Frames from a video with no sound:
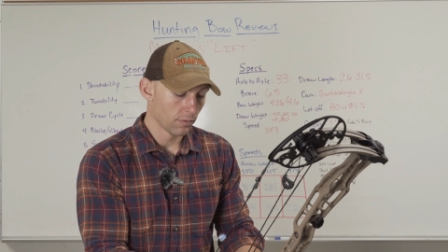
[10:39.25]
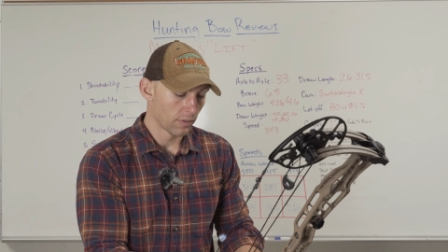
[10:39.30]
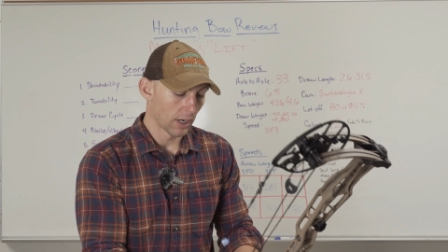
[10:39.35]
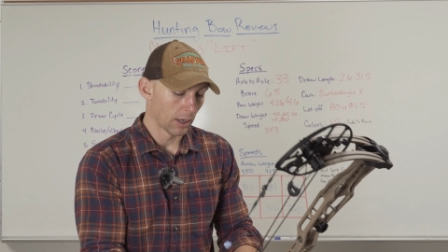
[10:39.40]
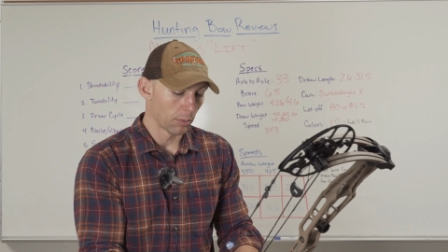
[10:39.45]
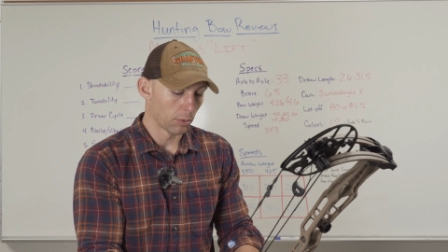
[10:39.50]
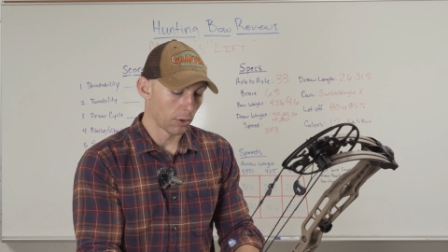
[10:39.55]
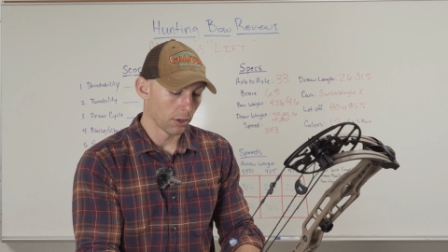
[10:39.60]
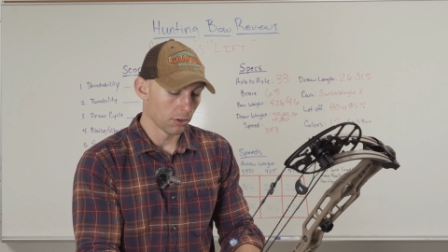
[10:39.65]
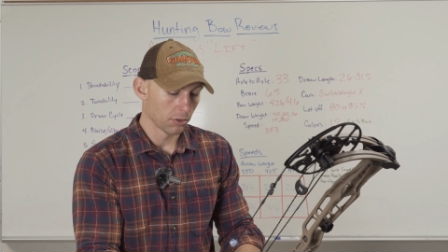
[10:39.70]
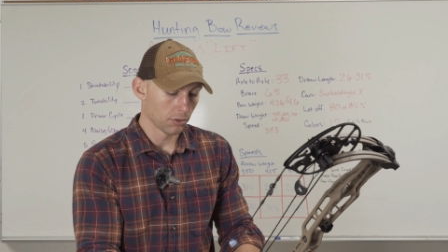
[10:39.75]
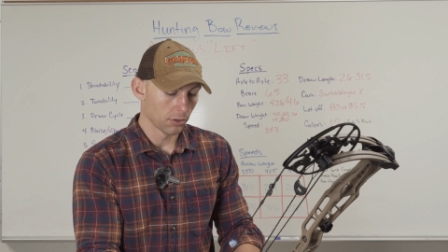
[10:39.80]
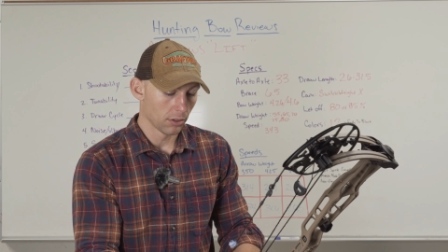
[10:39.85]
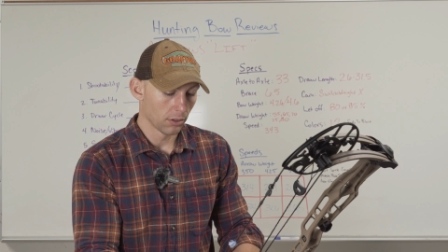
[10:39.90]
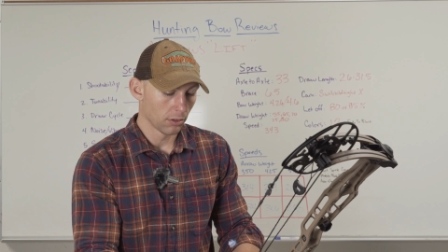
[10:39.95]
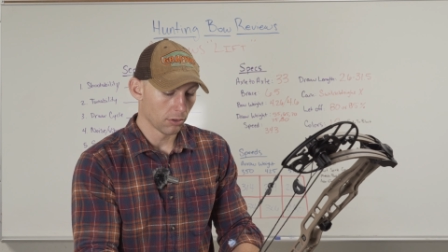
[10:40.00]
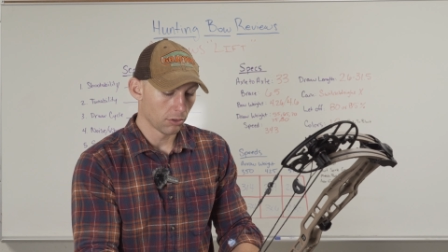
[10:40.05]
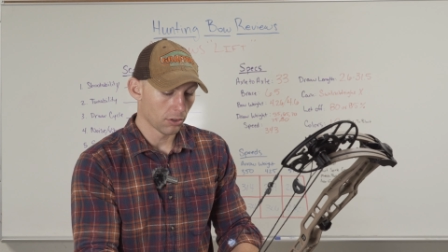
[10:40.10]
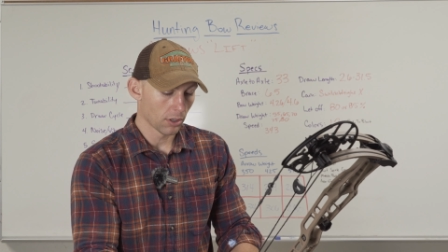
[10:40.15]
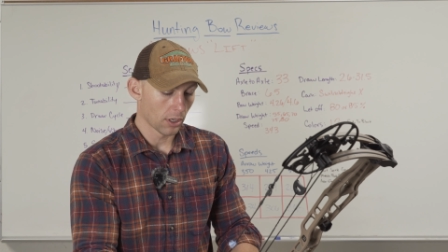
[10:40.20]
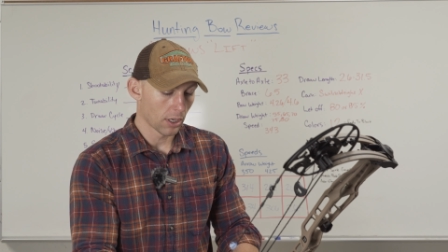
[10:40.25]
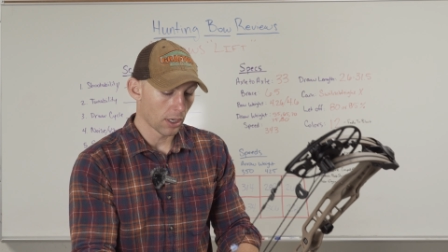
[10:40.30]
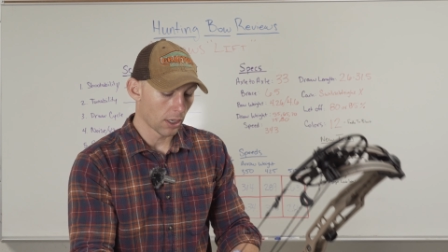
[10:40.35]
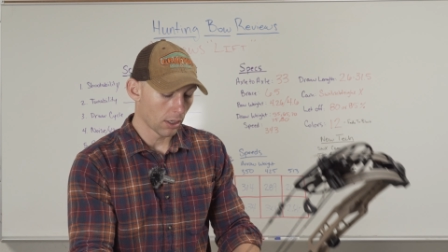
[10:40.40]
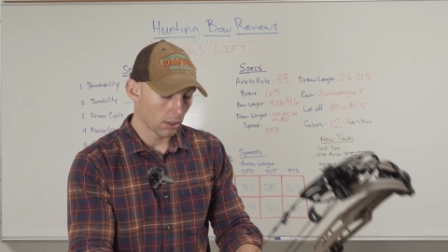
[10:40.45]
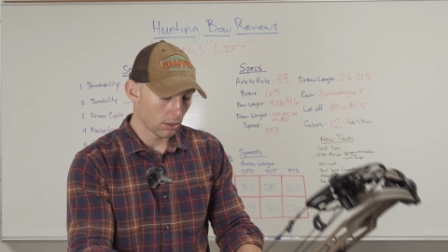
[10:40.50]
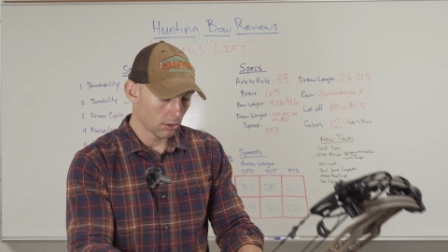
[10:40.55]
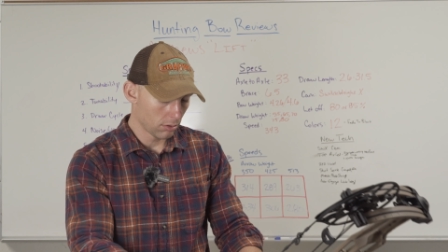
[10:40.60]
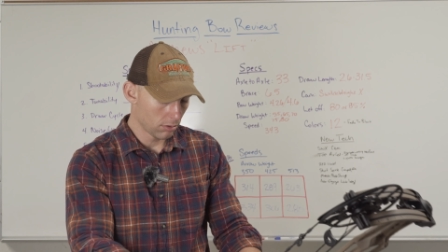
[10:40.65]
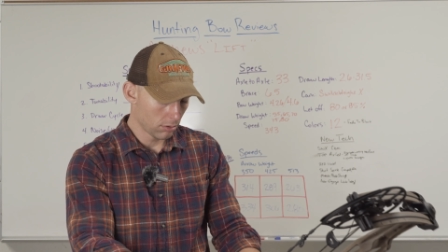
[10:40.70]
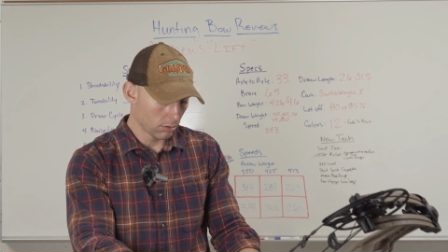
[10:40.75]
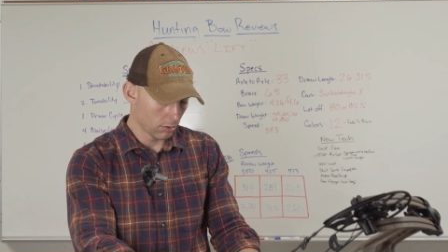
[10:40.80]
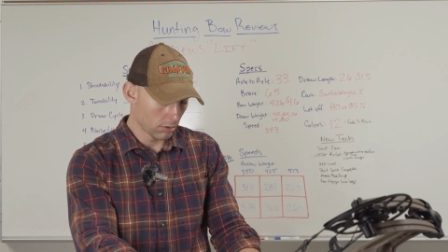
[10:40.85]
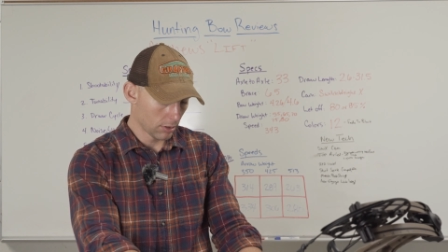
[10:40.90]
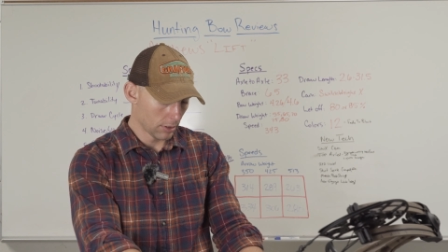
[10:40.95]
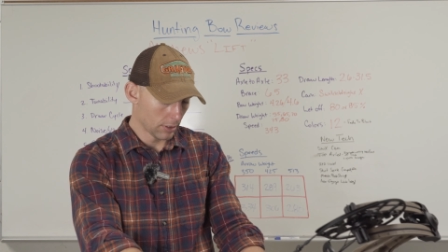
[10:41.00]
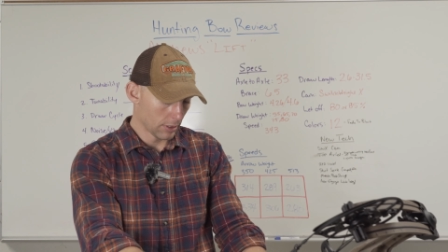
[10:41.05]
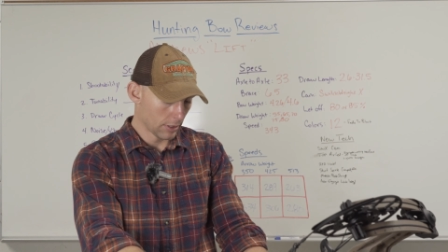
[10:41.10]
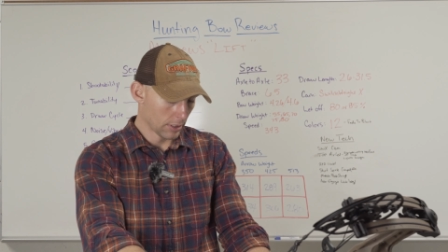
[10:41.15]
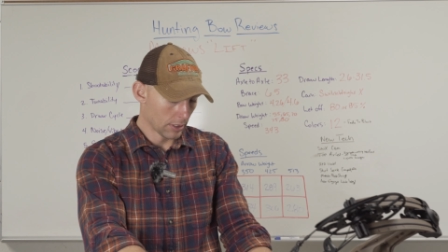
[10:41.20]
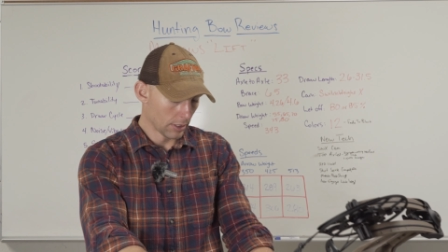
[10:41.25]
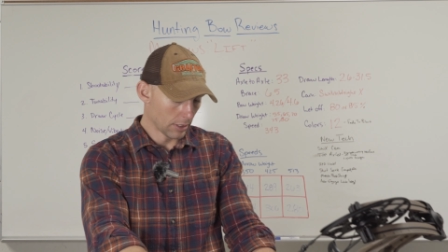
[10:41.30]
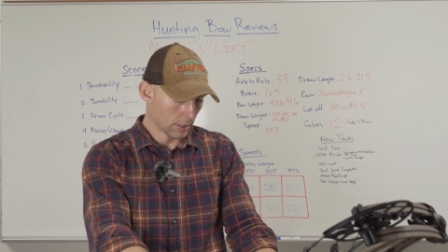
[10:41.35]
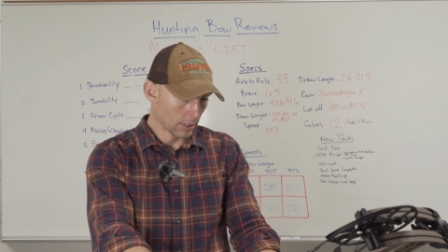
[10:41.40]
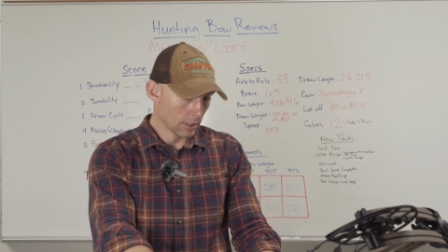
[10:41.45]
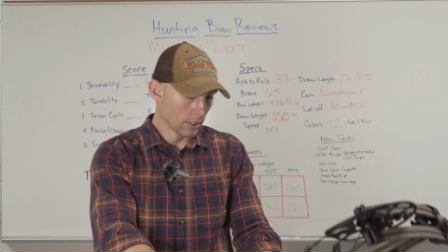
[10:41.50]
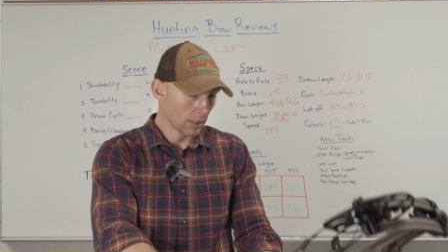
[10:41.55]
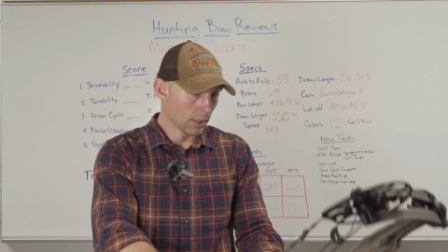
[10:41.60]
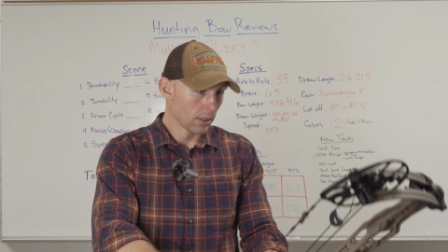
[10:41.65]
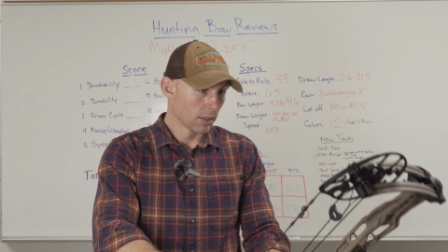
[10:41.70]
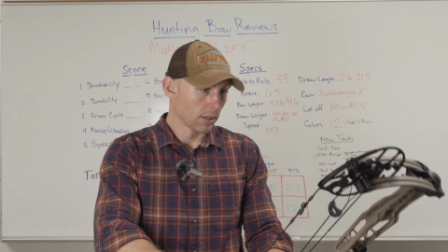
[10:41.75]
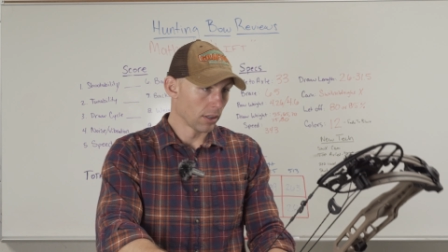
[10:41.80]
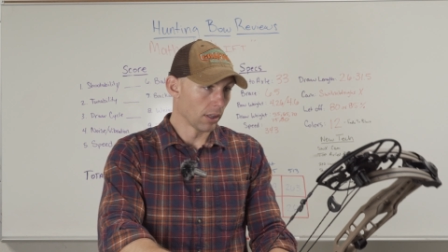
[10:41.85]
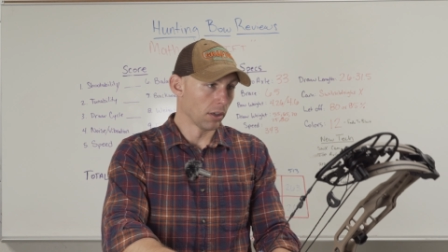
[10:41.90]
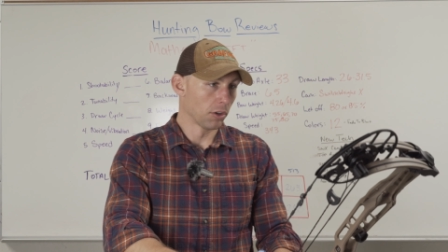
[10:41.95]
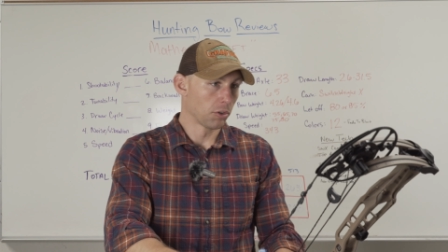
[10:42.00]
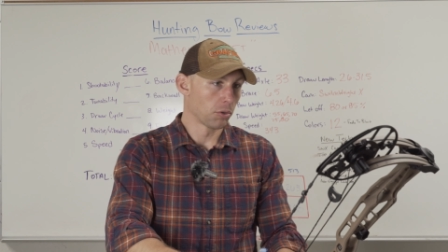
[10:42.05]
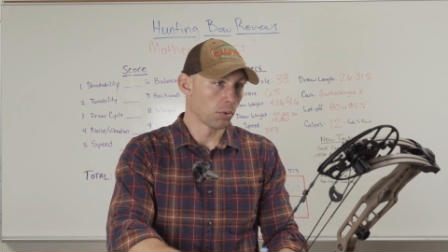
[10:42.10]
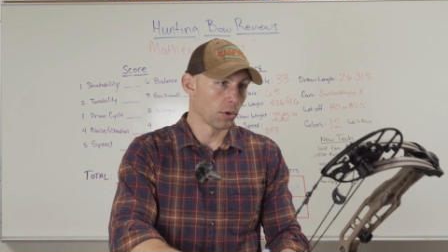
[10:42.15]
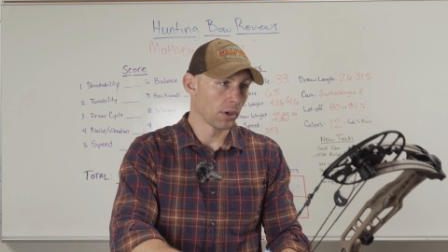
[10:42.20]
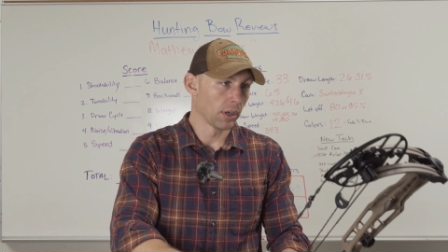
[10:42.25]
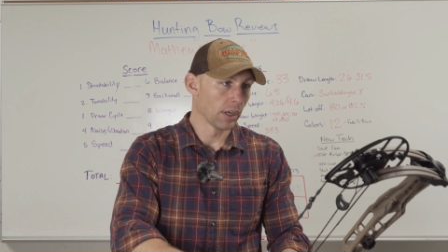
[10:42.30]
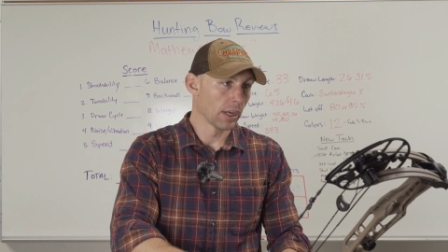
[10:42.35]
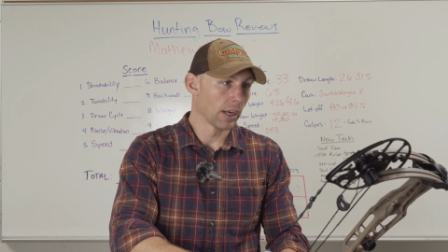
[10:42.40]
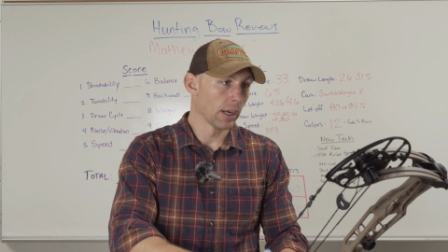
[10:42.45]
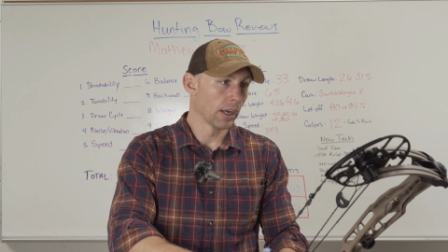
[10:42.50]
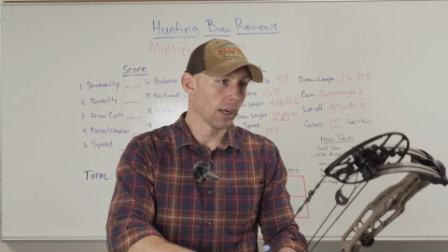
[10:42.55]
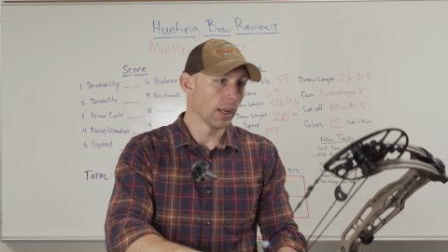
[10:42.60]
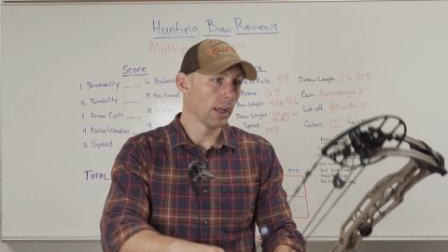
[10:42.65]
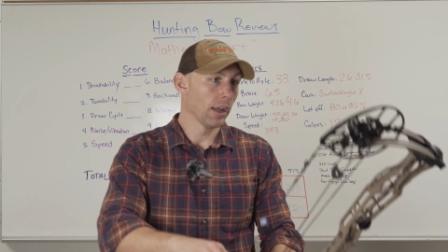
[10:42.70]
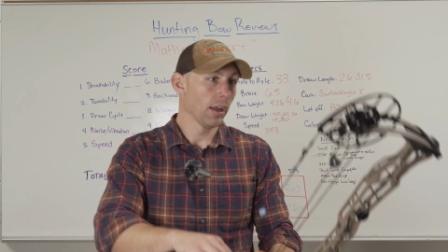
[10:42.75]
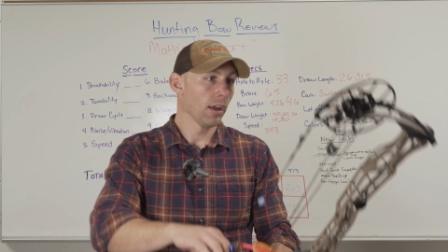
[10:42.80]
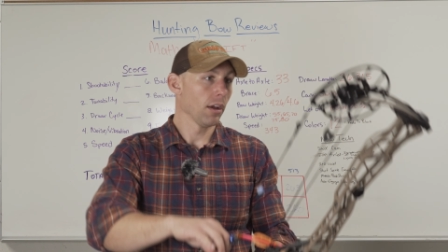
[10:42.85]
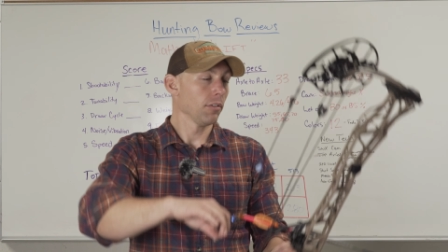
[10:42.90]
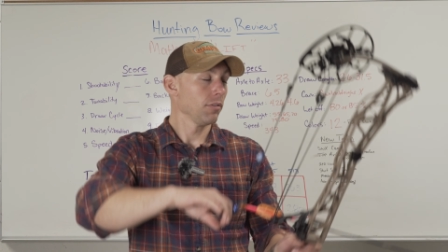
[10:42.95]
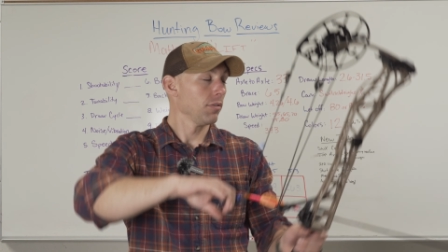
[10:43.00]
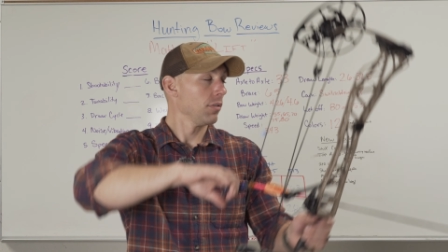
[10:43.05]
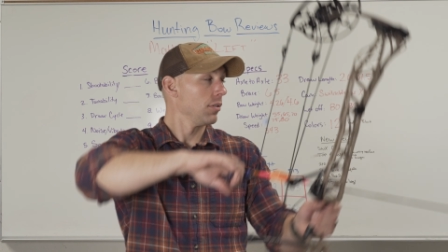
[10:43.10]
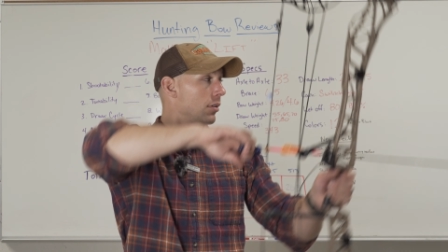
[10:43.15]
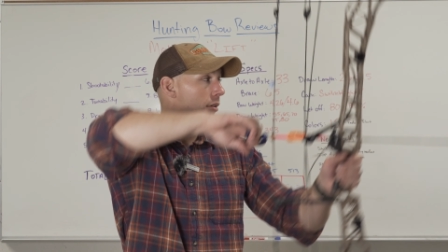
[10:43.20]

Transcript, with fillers: vibration in the shot than a 29.5.